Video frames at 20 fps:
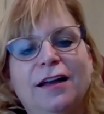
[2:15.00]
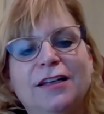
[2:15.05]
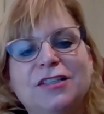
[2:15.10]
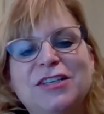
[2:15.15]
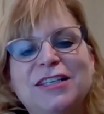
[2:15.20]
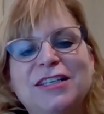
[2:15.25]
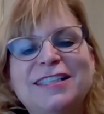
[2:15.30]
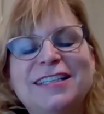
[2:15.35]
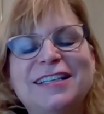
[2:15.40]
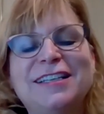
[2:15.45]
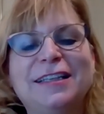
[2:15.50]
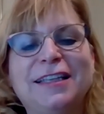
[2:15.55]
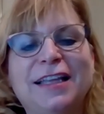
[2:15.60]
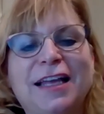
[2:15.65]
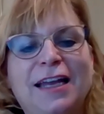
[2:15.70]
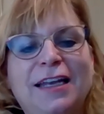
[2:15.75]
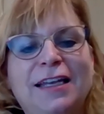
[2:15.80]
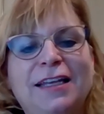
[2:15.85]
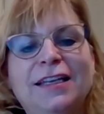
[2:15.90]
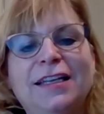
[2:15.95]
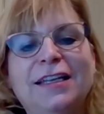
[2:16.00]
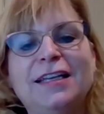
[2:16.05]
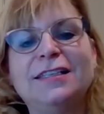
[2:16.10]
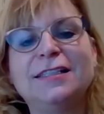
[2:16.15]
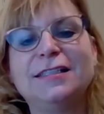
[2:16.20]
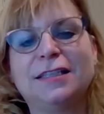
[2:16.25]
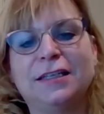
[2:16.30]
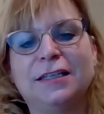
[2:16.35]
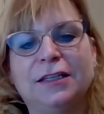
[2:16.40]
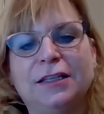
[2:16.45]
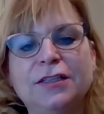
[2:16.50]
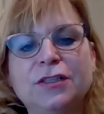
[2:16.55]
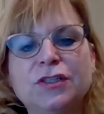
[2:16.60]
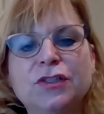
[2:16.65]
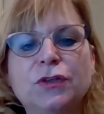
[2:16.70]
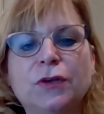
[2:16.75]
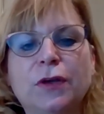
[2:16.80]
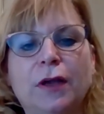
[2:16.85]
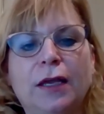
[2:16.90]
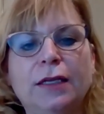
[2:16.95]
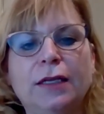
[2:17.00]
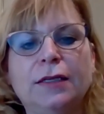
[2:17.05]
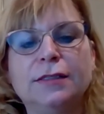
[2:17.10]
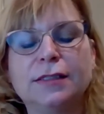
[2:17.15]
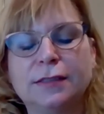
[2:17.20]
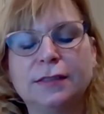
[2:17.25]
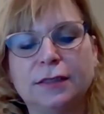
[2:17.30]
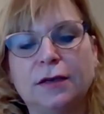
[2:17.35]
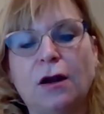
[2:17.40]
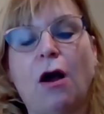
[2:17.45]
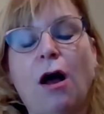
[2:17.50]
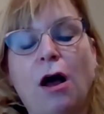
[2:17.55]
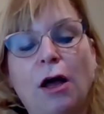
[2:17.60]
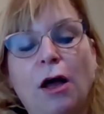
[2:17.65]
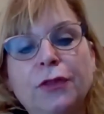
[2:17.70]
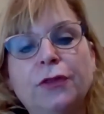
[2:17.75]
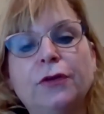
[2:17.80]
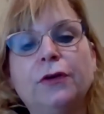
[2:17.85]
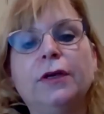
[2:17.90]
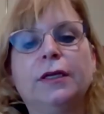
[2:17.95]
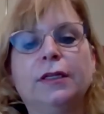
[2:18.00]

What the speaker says: Jessica Lanan is an author,